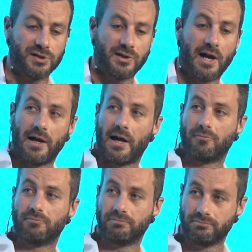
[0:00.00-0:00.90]
started out
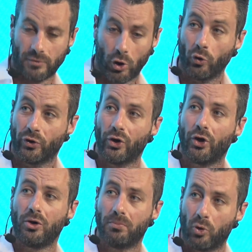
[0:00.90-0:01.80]

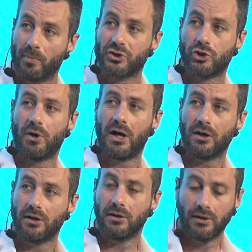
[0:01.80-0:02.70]
older, more mature,
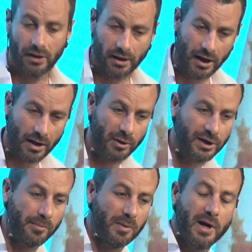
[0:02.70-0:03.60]
and now we're
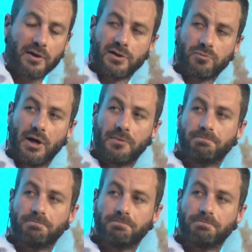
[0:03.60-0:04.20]
coming back this way.